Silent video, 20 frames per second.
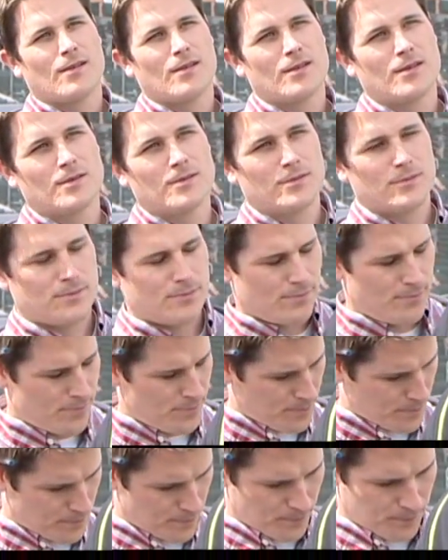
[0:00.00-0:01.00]

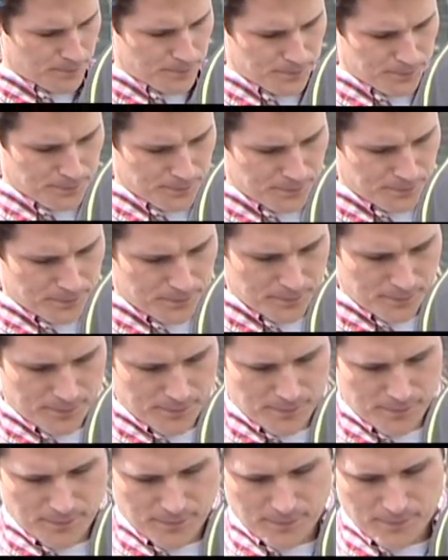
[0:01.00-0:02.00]

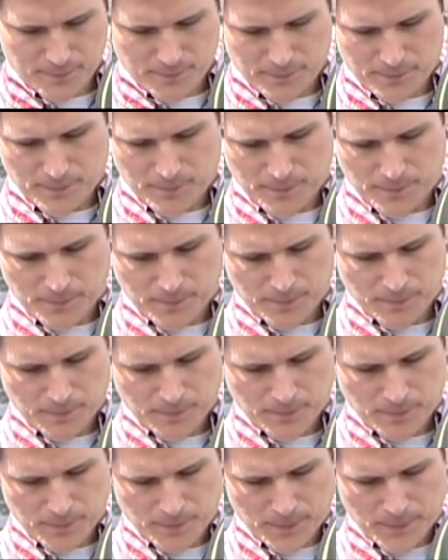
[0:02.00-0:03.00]

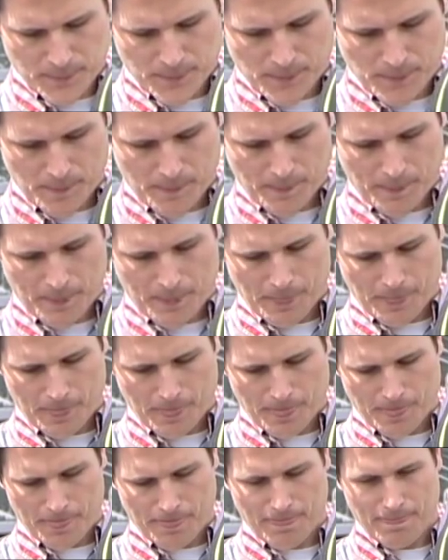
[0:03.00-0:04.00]

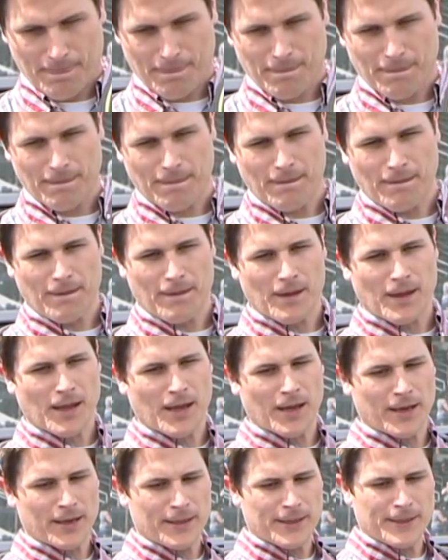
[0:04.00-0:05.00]

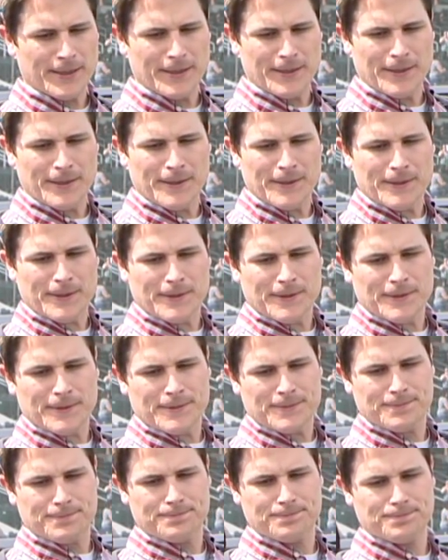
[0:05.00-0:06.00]

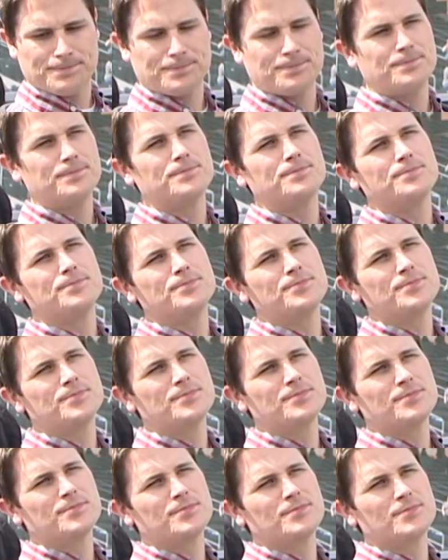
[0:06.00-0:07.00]

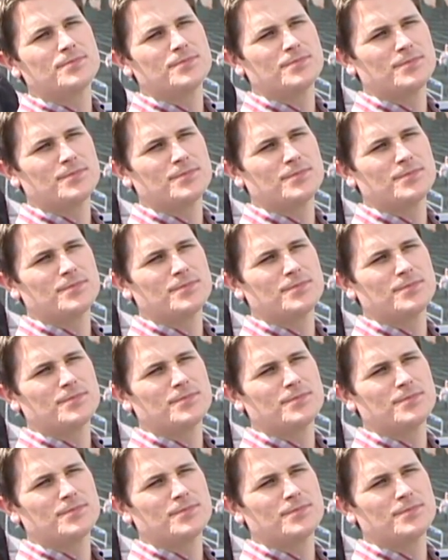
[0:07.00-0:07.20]
The person shown says nothing.